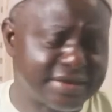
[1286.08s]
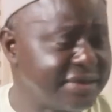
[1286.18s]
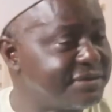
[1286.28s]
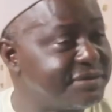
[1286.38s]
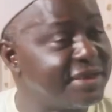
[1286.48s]
I
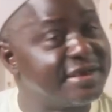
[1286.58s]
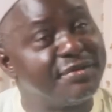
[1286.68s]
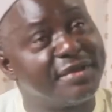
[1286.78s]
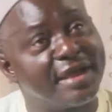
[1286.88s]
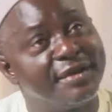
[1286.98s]
think
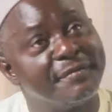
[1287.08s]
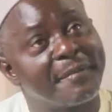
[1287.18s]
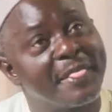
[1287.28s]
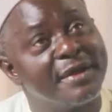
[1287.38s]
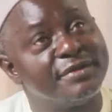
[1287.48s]
they were,
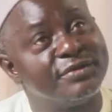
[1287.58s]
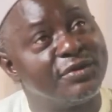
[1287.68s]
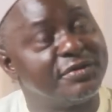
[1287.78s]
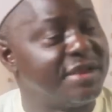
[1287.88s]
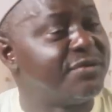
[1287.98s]

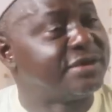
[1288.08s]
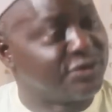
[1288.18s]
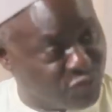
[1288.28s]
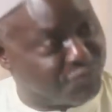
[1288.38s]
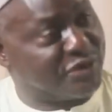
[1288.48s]
they
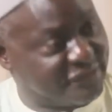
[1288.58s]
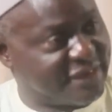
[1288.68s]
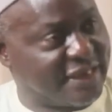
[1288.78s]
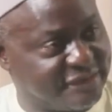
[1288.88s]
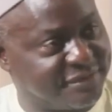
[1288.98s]
wanted to
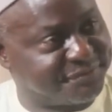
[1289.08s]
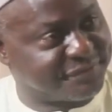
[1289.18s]
politicize it.